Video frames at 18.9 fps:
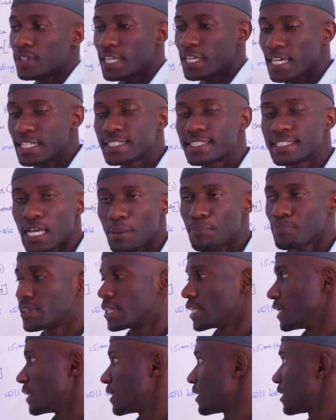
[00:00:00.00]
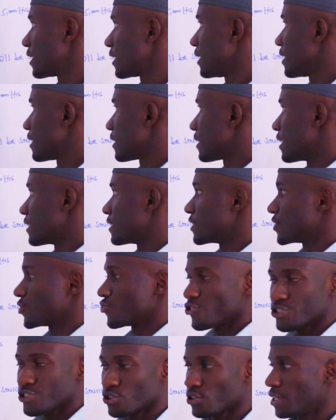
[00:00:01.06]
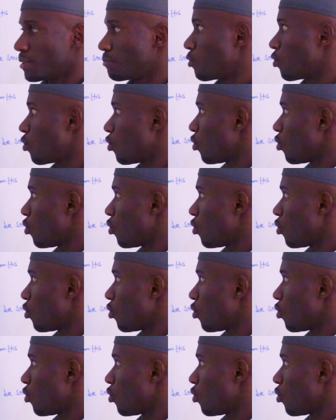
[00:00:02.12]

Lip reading: get something that is reasonable?